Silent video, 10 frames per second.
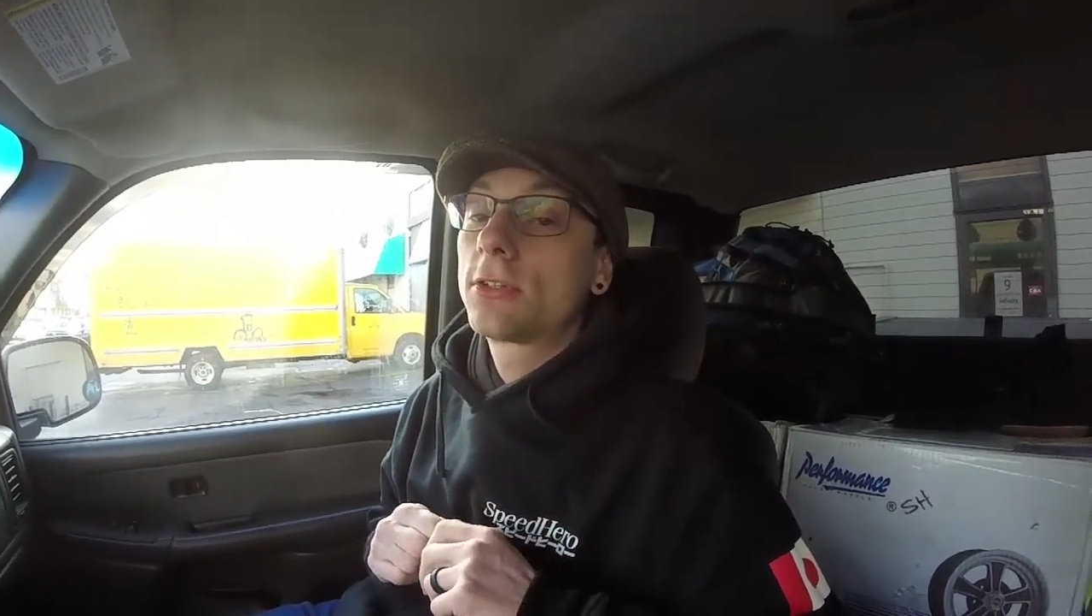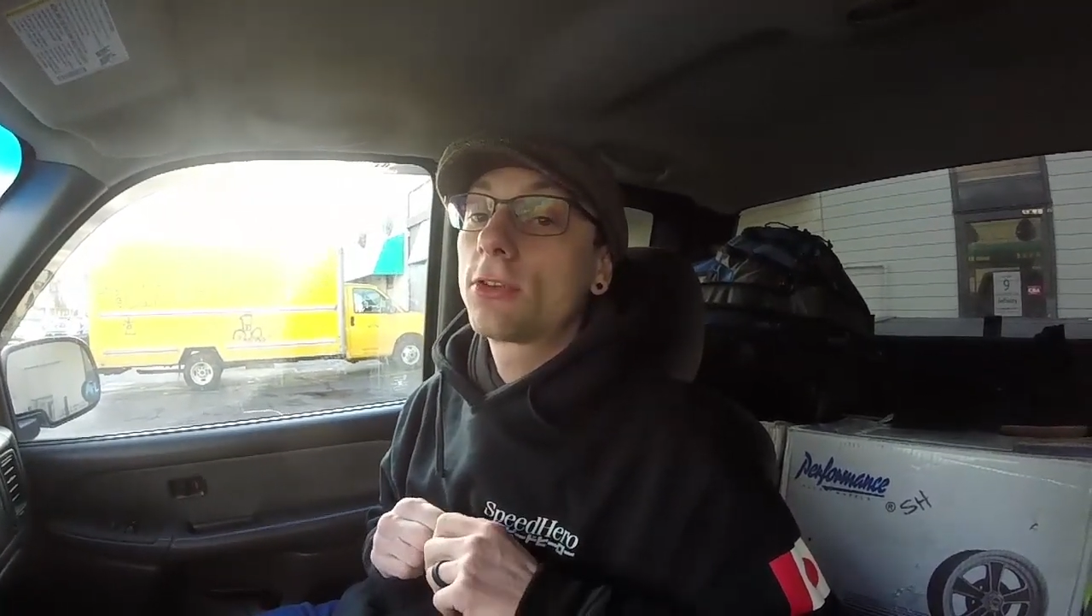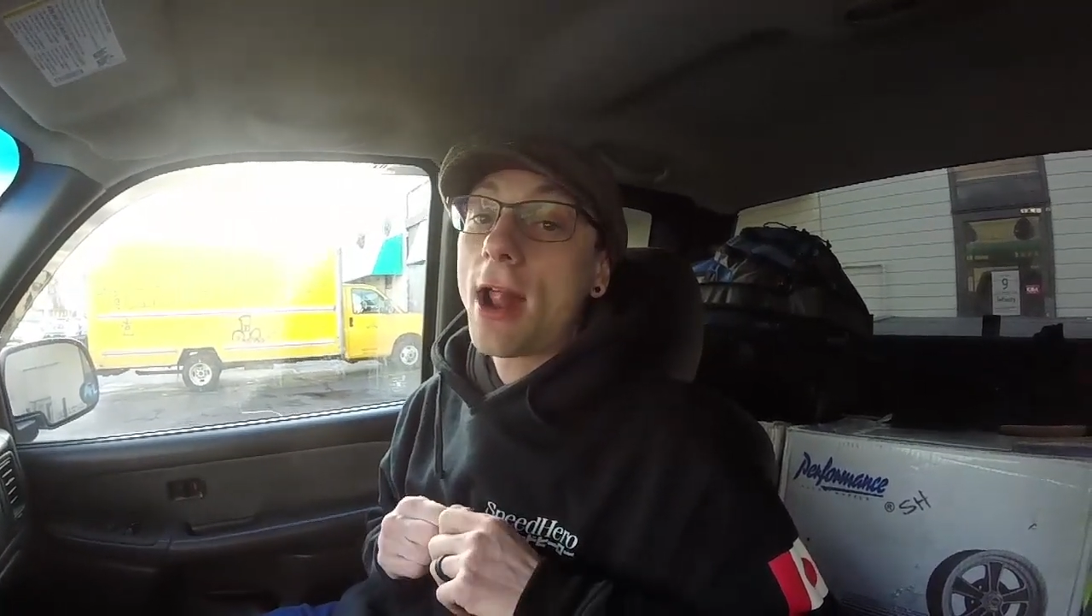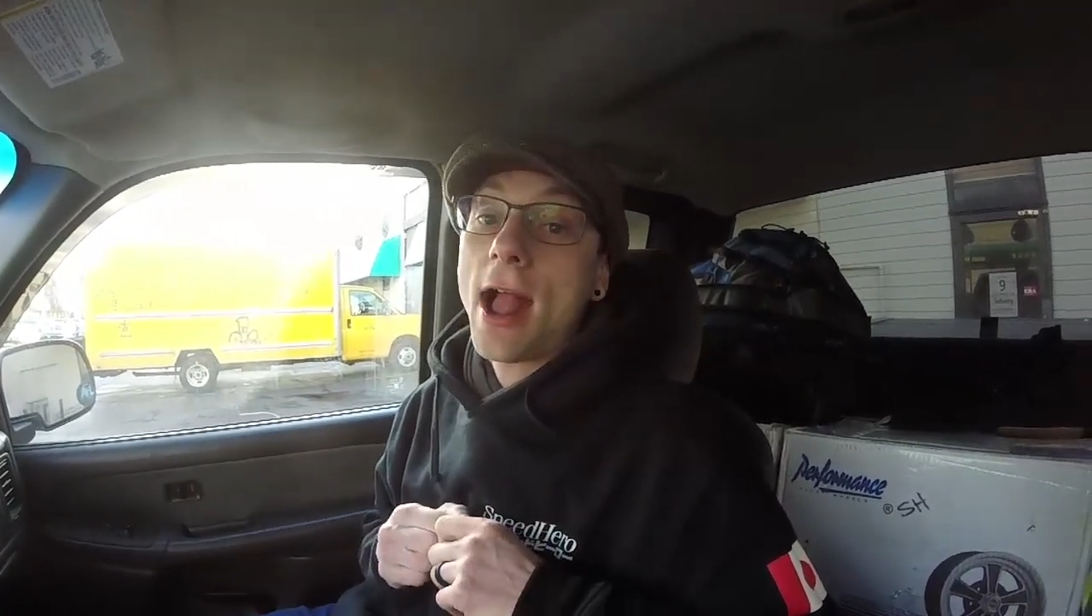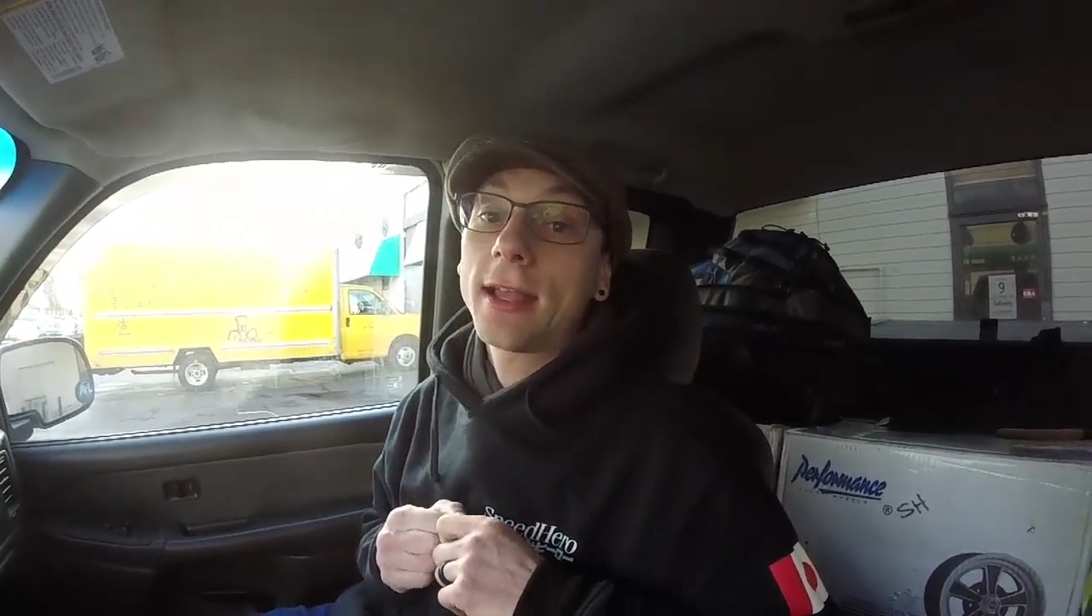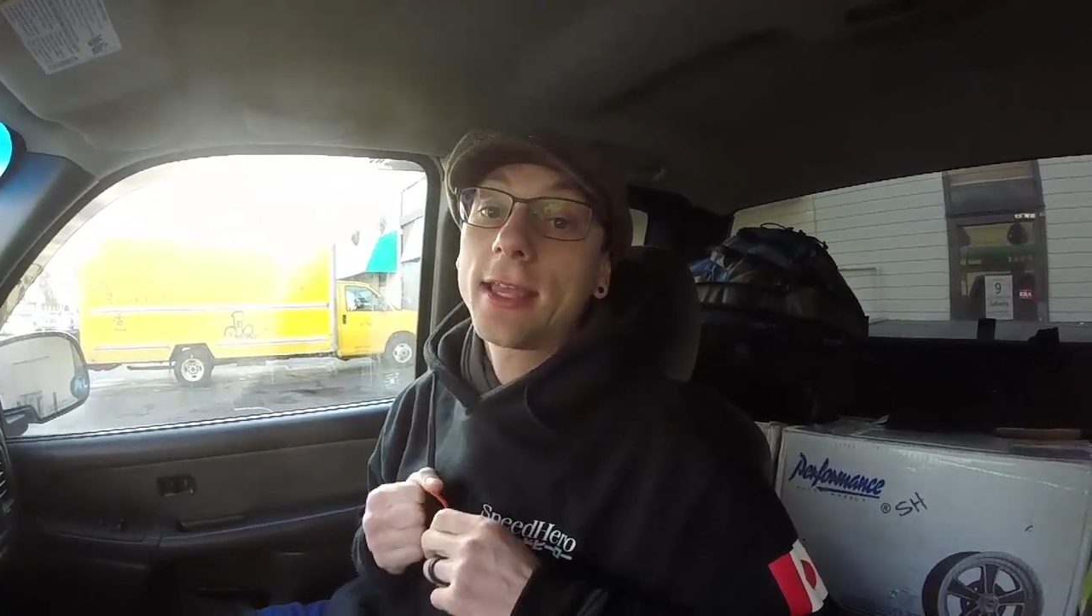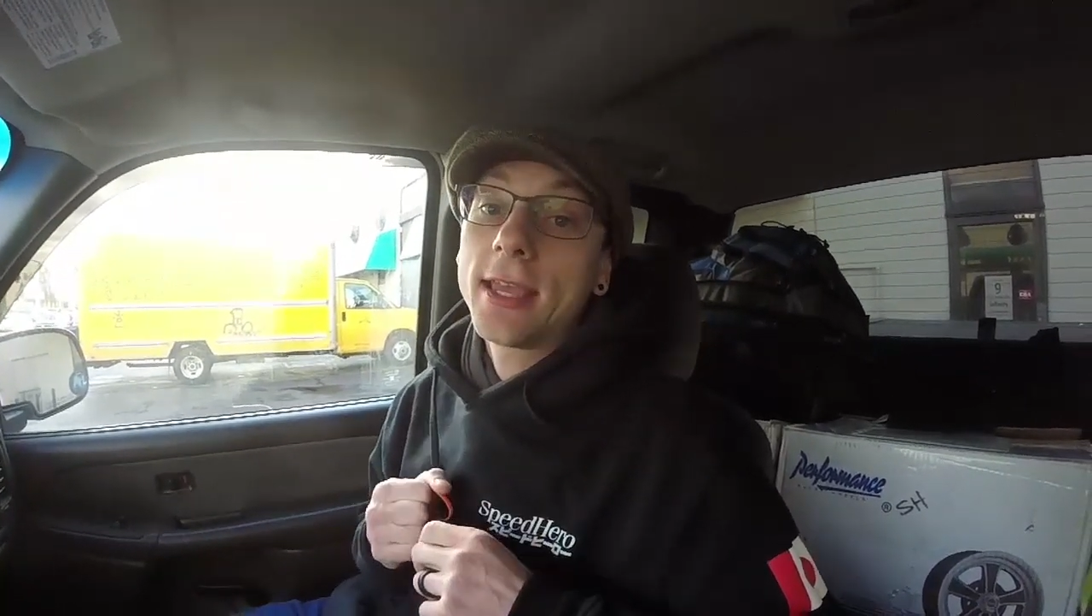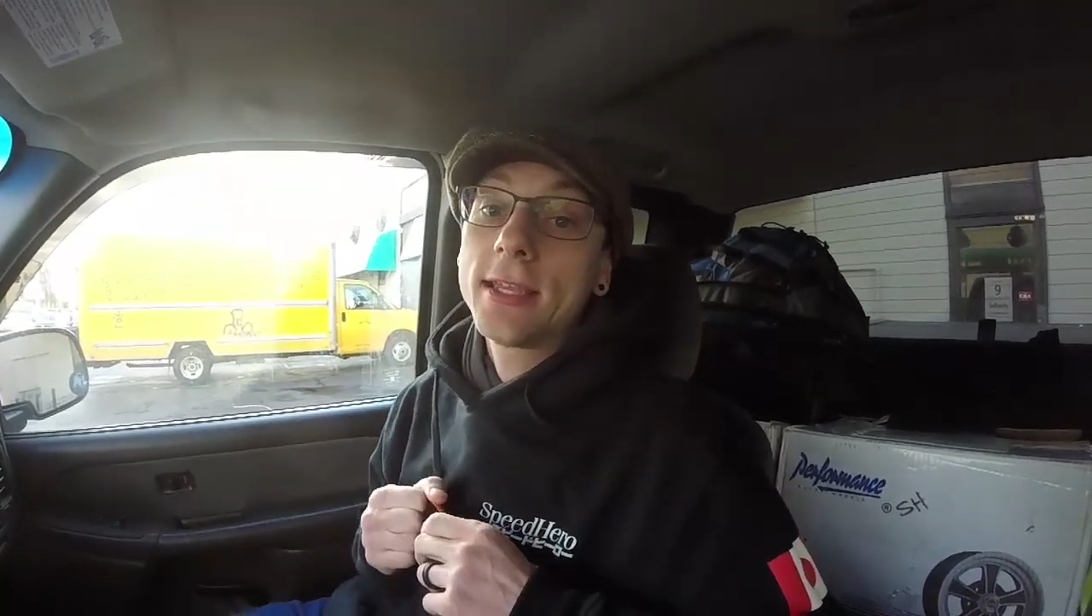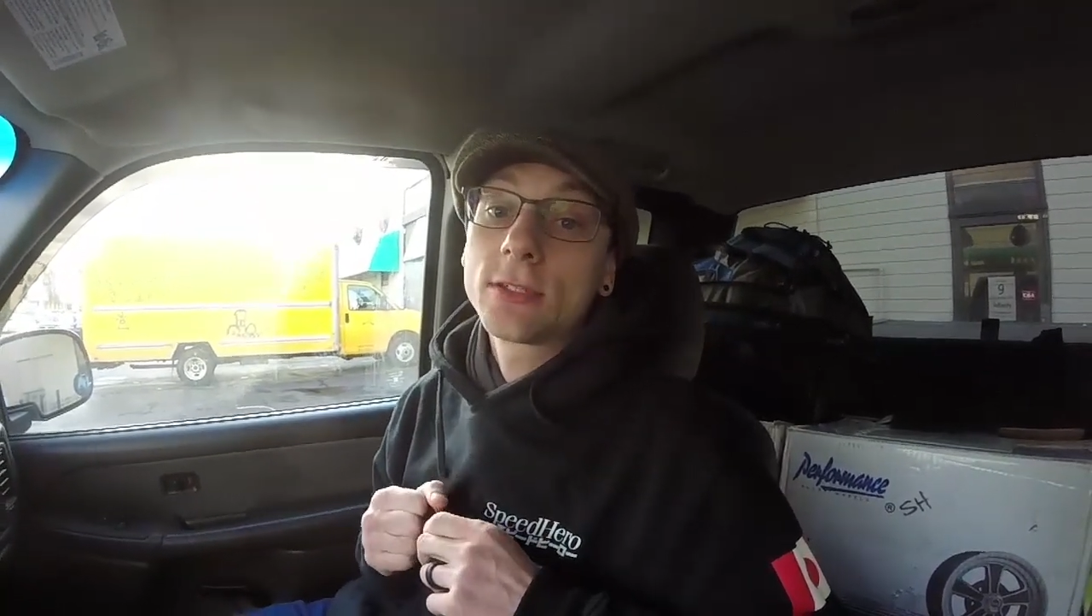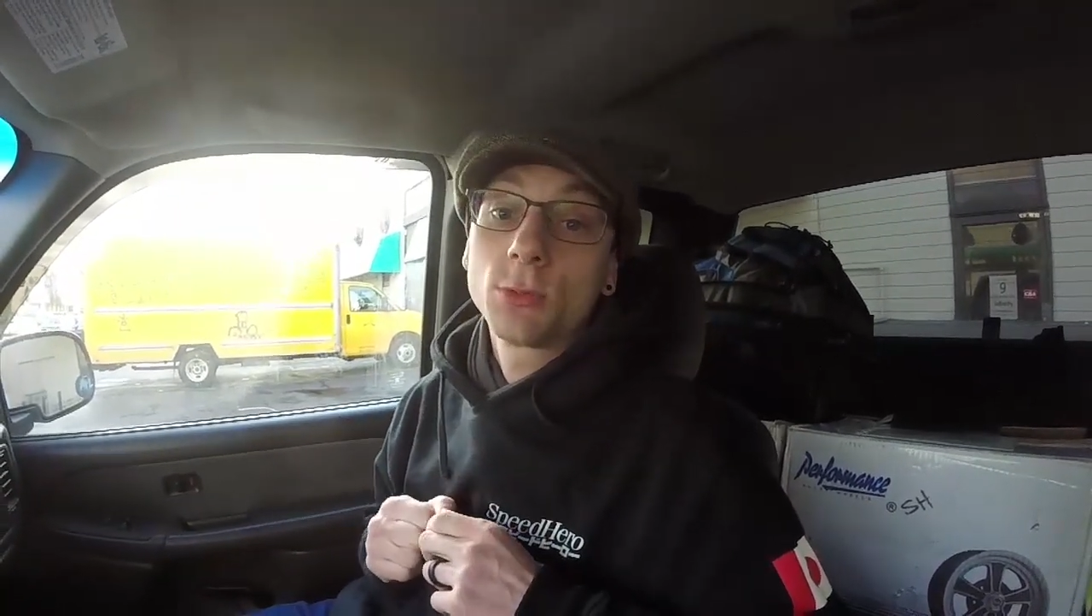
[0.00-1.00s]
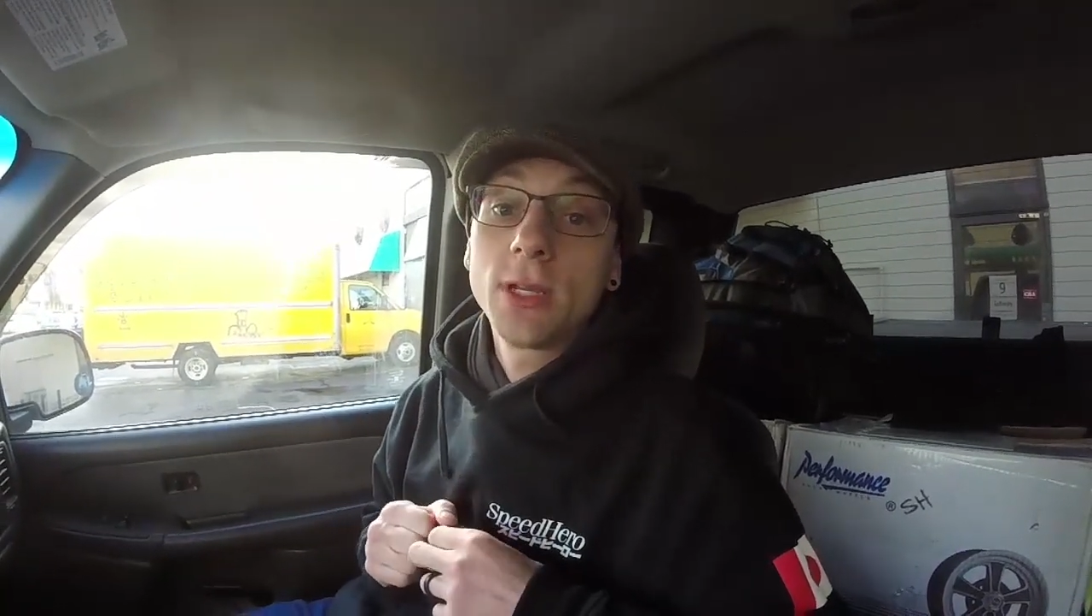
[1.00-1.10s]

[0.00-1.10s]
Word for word: track is a